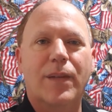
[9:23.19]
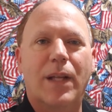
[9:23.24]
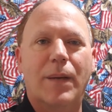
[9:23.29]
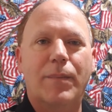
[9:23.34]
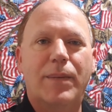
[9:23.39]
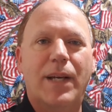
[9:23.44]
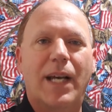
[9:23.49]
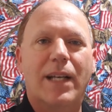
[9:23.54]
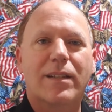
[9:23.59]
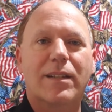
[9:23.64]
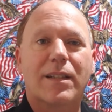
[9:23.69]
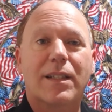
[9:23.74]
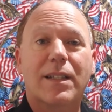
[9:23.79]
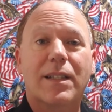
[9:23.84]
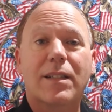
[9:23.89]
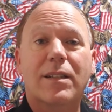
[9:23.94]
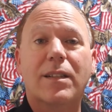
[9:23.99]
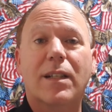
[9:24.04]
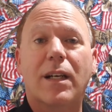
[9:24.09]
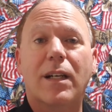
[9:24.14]
I'm passing
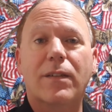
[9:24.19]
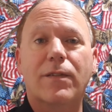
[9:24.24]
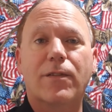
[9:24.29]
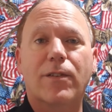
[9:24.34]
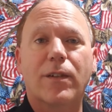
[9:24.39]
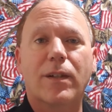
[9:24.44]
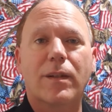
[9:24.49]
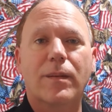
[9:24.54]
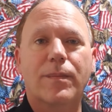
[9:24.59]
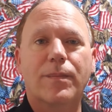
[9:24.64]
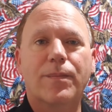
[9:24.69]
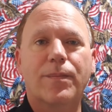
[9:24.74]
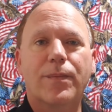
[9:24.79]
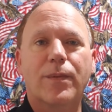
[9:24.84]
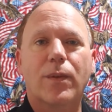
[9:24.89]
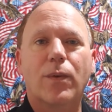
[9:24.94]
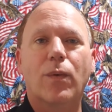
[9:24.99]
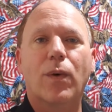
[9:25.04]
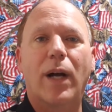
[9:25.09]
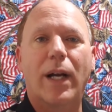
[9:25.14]
this on from
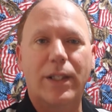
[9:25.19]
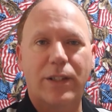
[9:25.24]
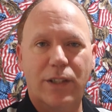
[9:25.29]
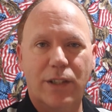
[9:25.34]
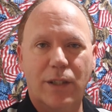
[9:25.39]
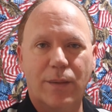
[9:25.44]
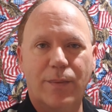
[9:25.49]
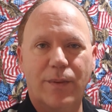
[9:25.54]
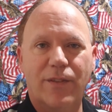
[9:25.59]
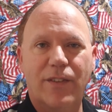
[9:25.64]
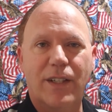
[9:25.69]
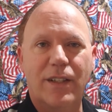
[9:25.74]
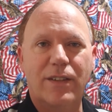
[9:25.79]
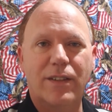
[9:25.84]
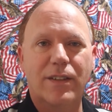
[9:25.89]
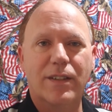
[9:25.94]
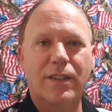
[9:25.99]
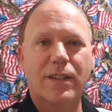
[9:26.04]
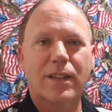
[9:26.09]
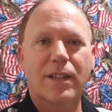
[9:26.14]
Rideshare
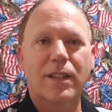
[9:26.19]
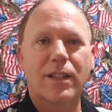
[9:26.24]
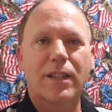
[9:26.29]
Professor.